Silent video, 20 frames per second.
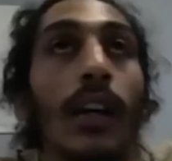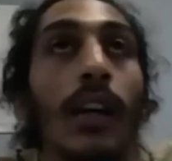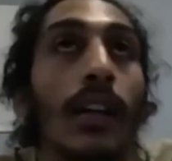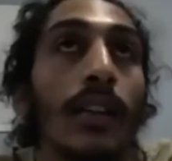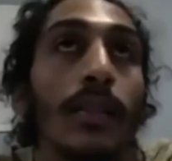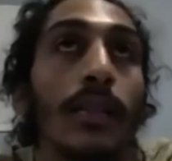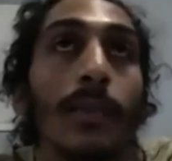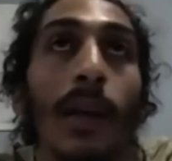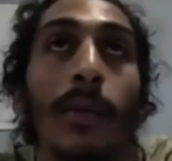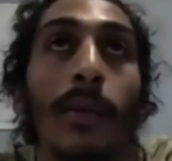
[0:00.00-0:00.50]

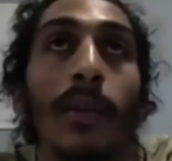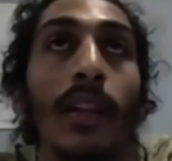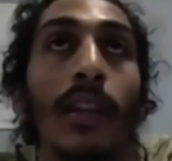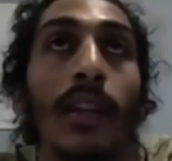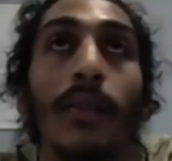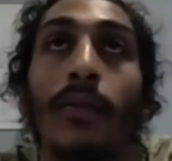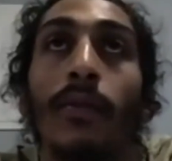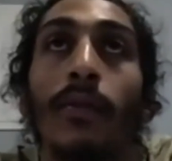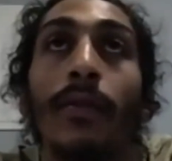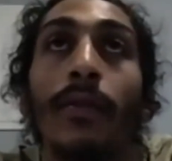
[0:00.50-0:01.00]
there's probably like
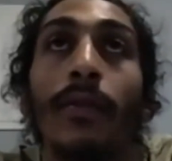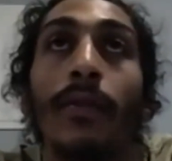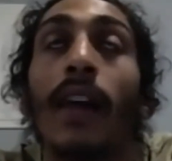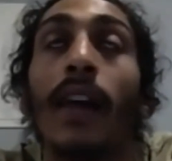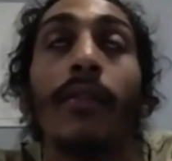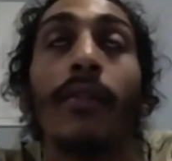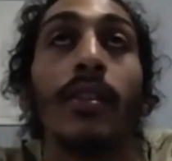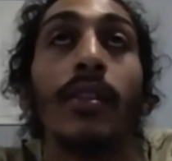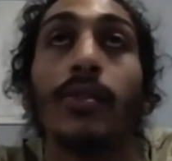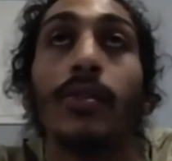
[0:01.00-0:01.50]

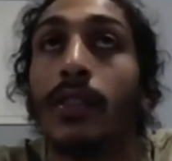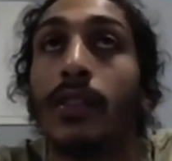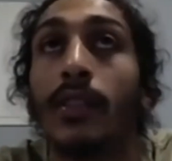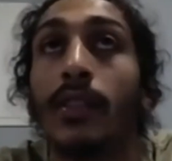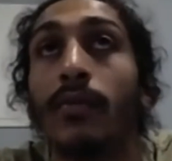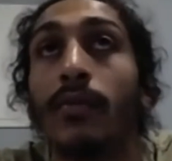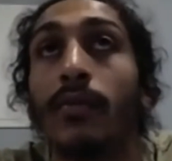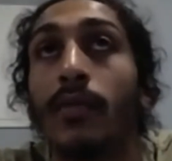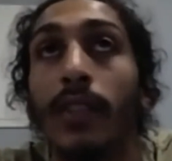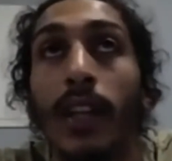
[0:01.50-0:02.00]
500
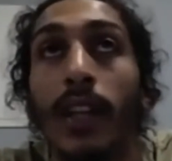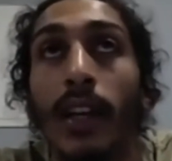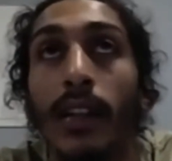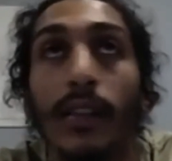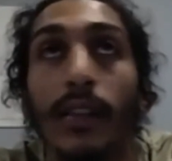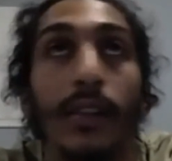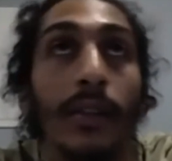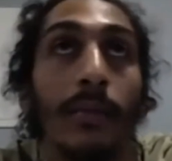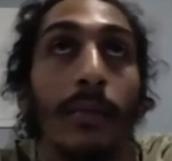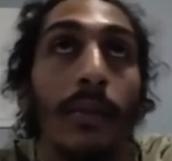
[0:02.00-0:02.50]
in
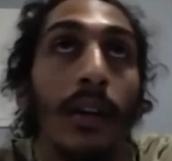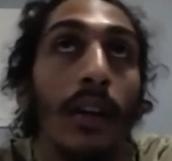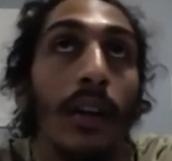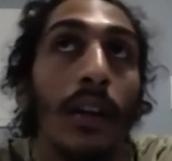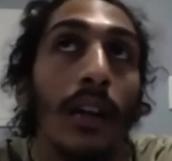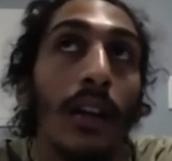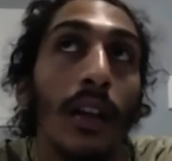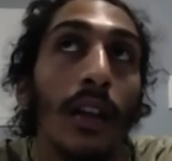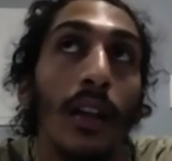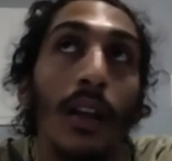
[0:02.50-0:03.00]
reality but
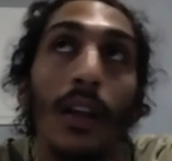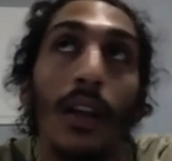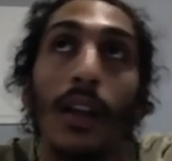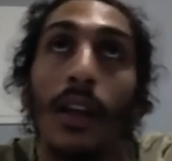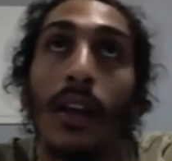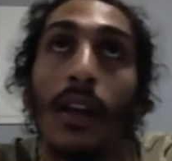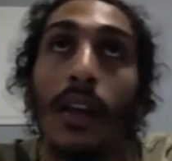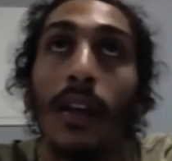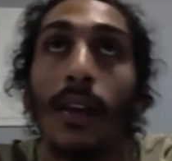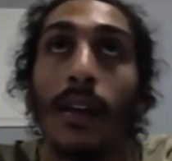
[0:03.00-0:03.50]

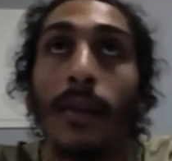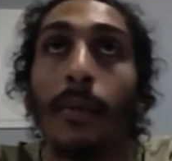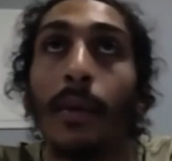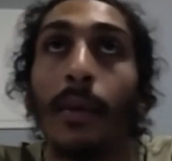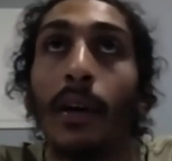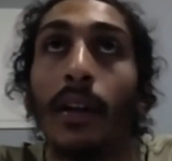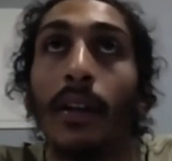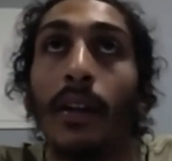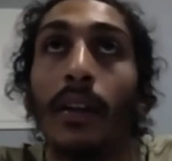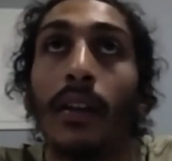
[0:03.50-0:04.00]

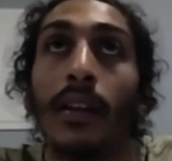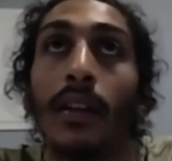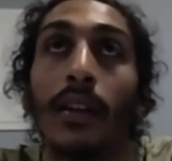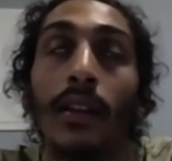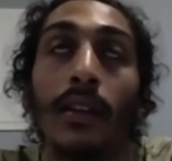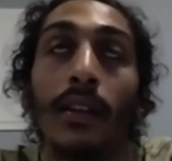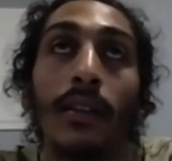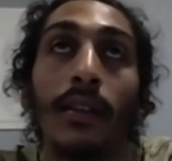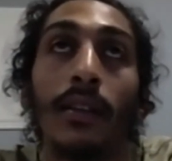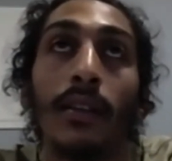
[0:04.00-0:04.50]
but
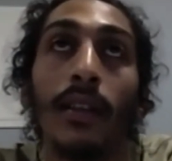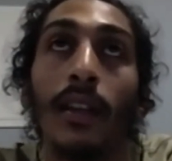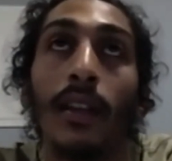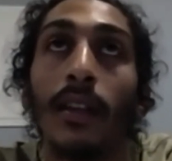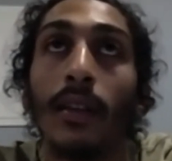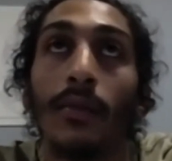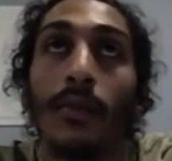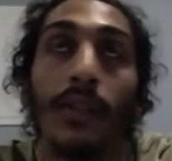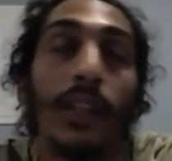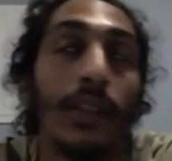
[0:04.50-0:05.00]

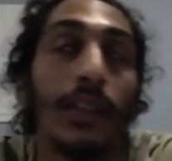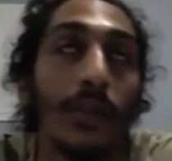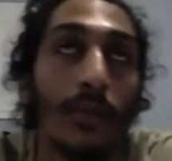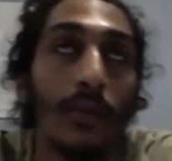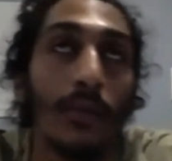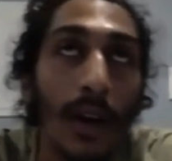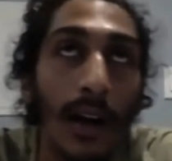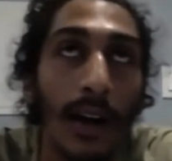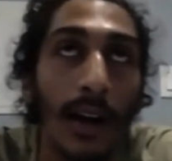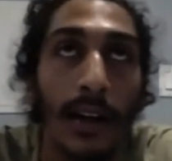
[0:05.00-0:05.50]
the reason
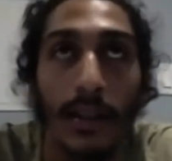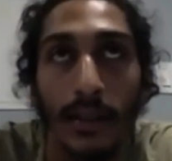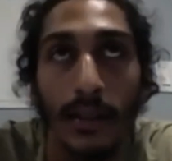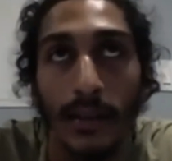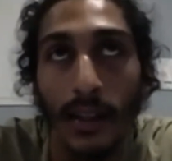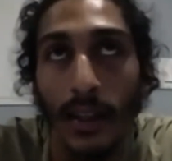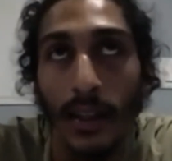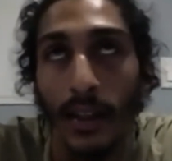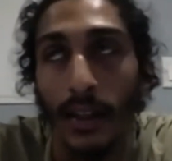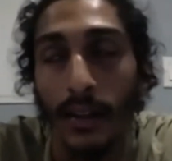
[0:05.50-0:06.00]
why is
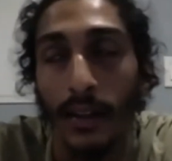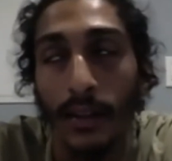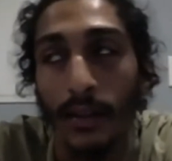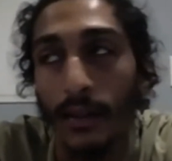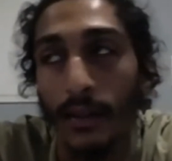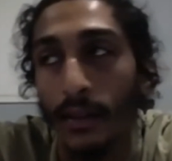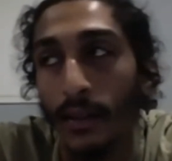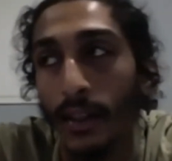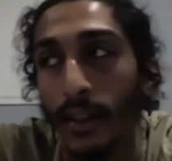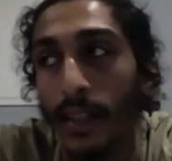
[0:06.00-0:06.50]
like
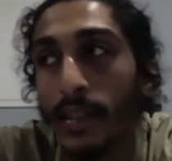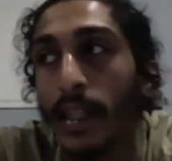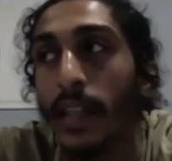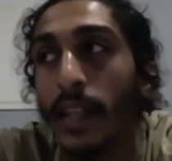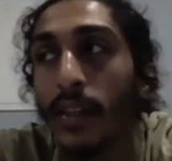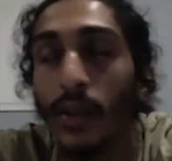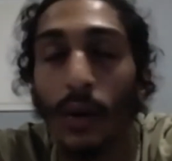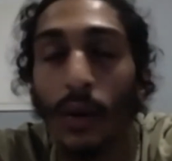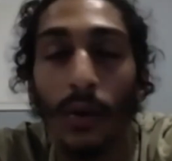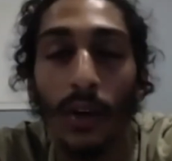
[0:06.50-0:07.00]
it's like
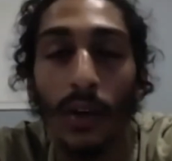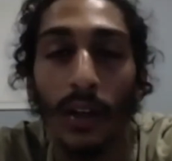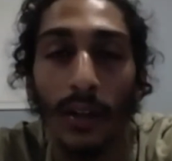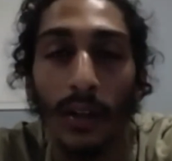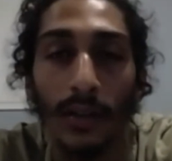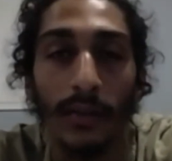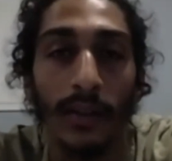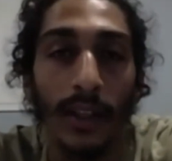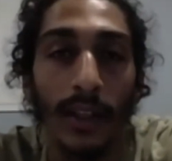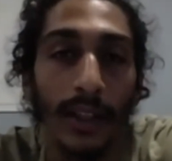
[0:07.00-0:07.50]
yoga.
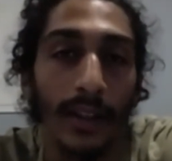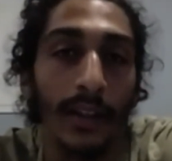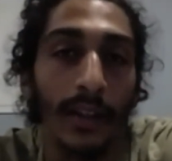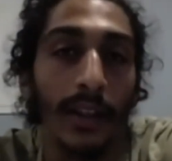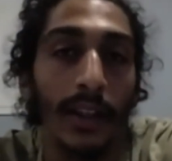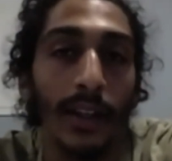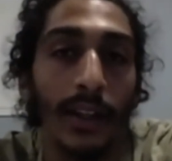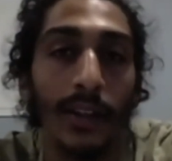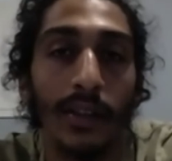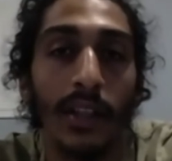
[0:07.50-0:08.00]
Like
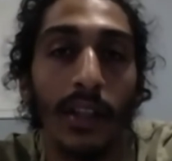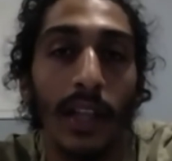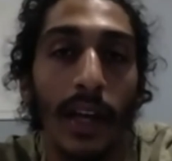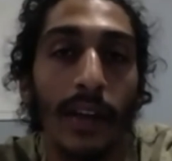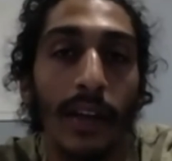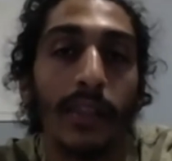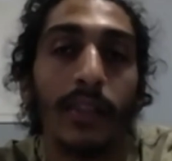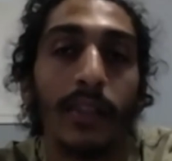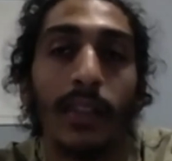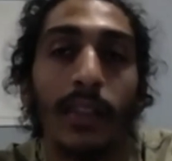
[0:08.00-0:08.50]
there's a lot
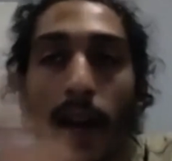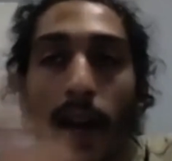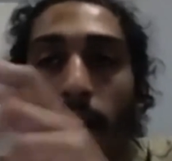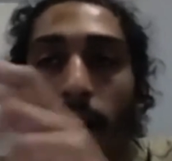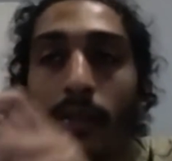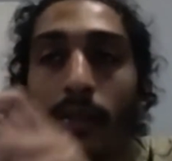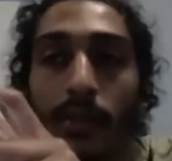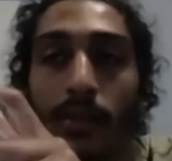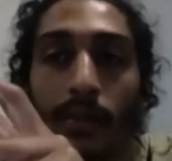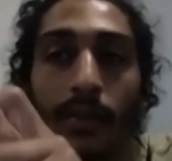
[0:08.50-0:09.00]
of
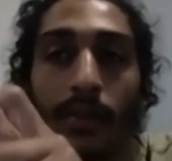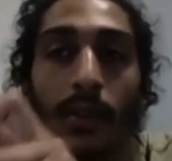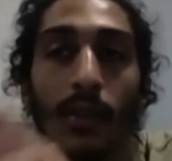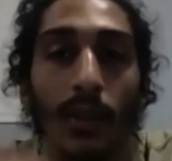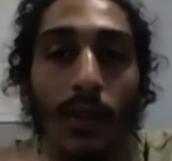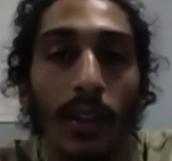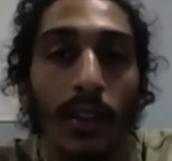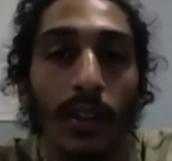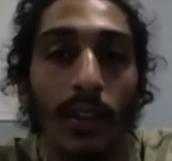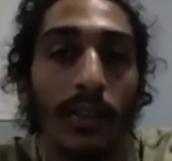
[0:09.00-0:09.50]
styles of
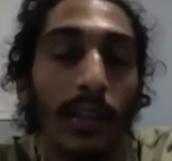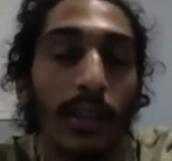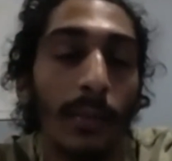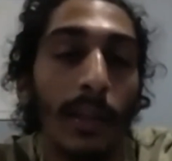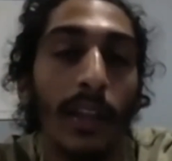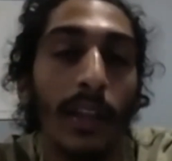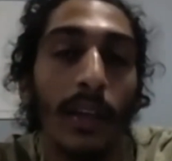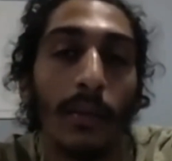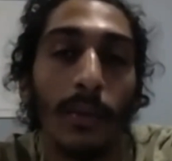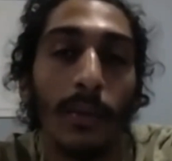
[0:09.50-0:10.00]
yoga. Some
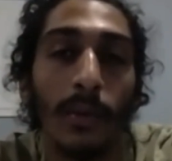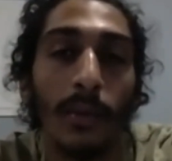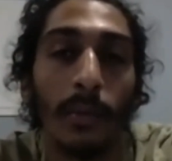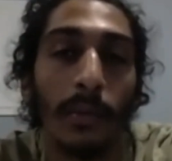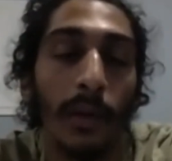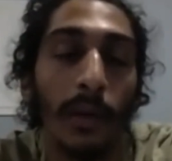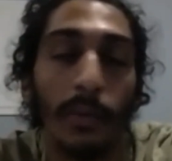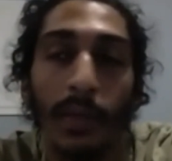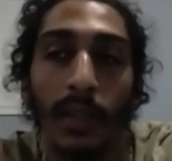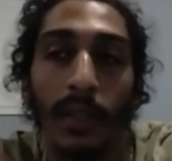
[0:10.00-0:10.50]
of them are
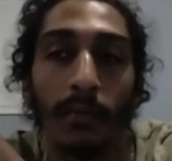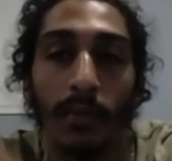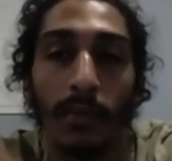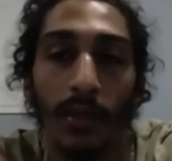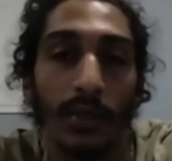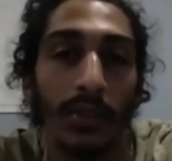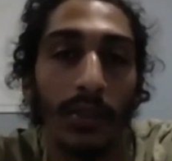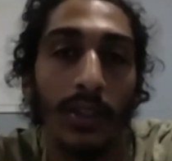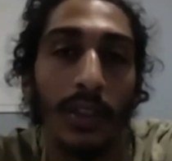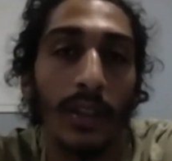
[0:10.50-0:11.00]
complete
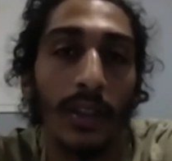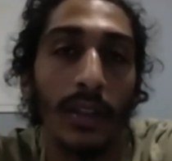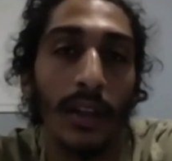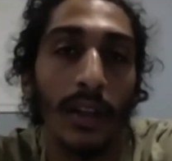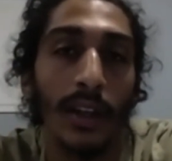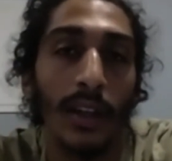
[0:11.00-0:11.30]
bullshit.